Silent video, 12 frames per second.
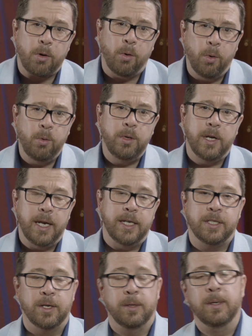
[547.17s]
All you
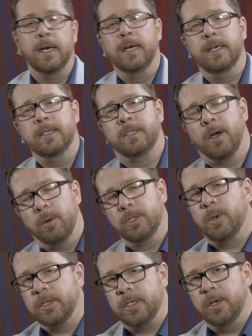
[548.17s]
need to do is go
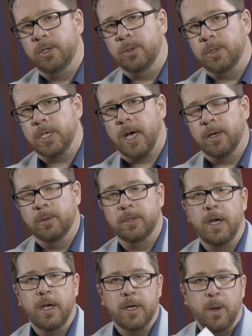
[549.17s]
onto our social channels,
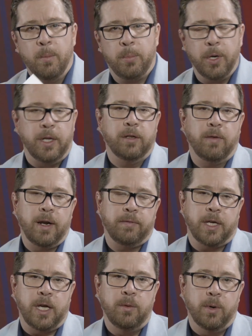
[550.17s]
put in the
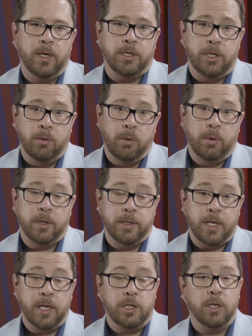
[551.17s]
relevant keyword to your
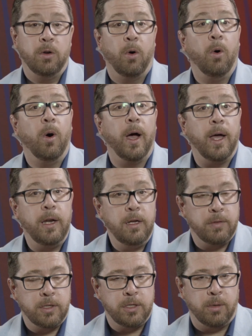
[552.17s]
organization or any
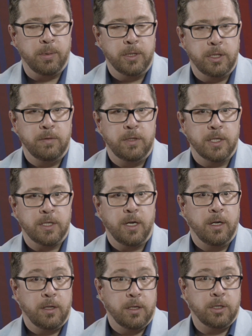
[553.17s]
of the topics you've just
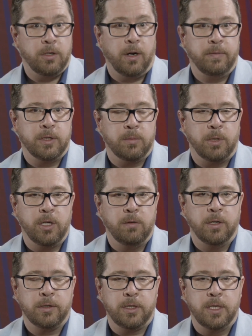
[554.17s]
heard that are driving some
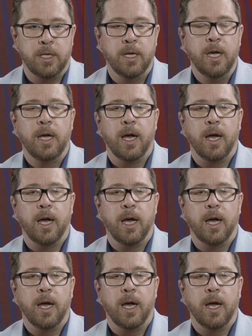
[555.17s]
curiosity,